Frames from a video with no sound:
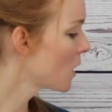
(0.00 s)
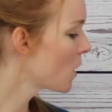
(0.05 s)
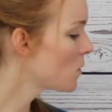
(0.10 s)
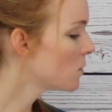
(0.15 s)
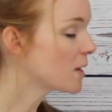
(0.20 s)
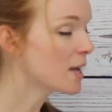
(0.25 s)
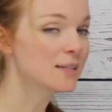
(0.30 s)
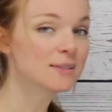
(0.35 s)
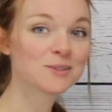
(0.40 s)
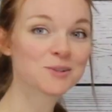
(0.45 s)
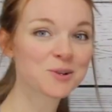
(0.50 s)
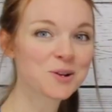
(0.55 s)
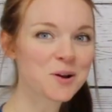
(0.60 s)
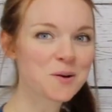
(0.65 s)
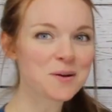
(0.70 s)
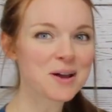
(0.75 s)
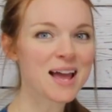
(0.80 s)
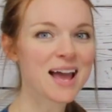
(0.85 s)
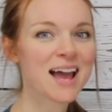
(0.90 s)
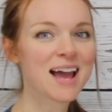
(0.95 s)
Okay, so
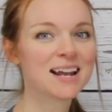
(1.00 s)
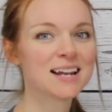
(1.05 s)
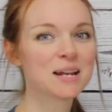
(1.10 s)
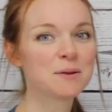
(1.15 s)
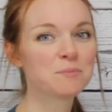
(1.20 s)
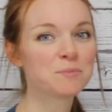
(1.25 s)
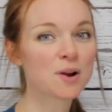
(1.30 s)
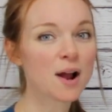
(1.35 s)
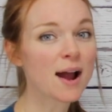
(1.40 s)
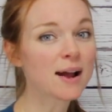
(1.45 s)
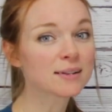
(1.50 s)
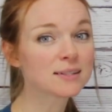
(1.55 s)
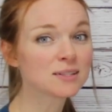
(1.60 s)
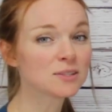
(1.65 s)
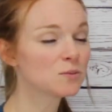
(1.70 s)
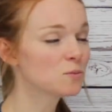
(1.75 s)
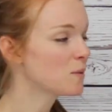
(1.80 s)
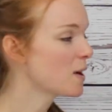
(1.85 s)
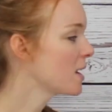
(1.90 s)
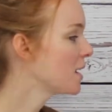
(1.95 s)
go ahead and
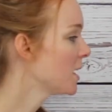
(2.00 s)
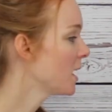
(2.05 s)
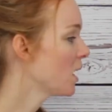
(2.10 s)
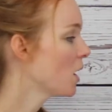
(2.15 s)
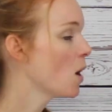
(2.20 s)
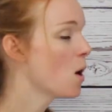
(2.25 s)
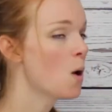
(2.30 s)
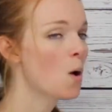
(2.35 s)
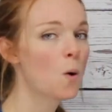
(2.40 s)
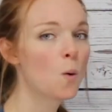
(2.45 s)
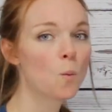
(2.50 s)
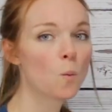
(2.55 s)
practice writing